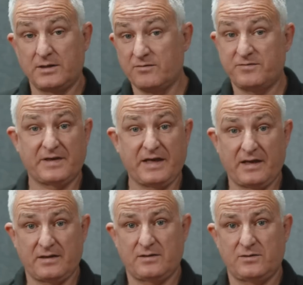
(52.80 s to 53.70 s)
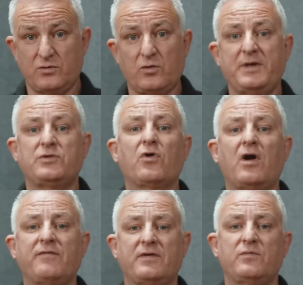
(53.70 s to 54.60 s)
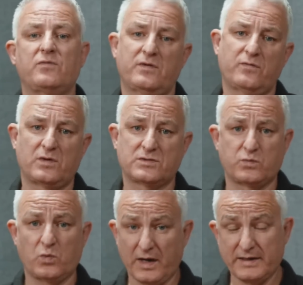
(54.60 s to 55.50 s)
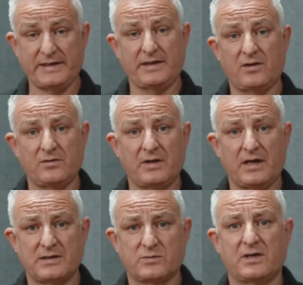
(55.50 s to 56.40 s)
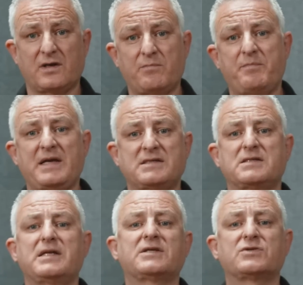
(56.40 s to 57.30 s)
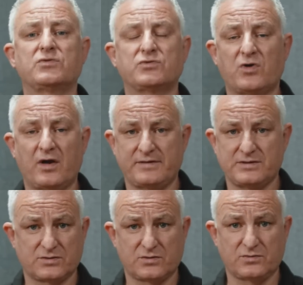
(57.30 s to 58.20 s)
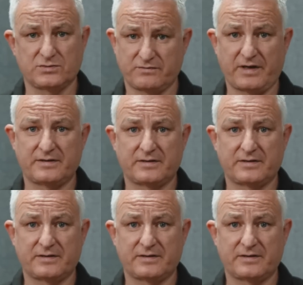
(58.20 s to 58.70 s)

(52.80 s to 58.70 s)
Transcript: don't forget, you'll be driving with what's widely known as one of the best national driving schools around.